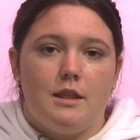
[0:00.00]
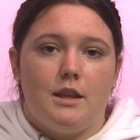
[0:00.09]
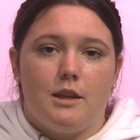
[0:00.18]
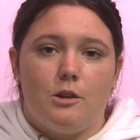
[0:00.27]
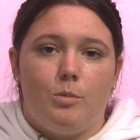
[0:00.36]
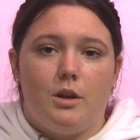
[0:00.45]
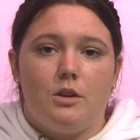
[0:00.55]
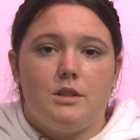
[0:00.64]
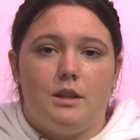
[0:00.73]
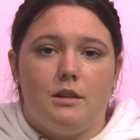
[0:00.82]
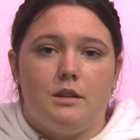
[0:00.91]
the
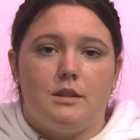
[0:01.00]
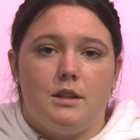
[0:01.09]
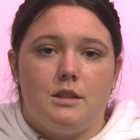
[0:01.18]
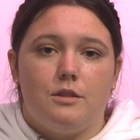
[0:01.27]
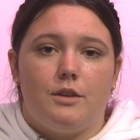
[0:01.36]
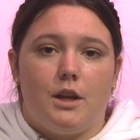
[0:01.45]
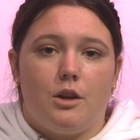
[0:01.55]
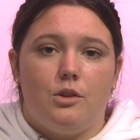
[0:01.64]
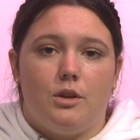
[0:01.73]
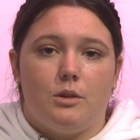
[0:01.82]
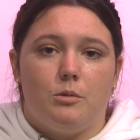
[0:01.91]
incubators in the intensive care
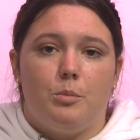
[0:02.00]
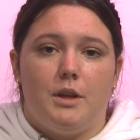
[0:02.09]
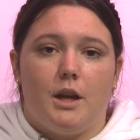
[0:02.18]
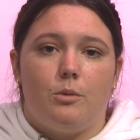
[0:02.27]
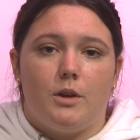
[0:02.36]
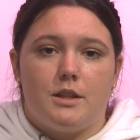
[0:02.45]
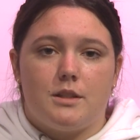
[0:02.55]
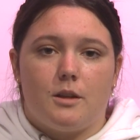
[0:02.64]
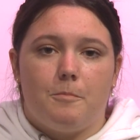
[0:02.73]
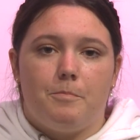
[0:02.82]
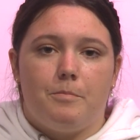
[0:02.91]
unit will be at risk.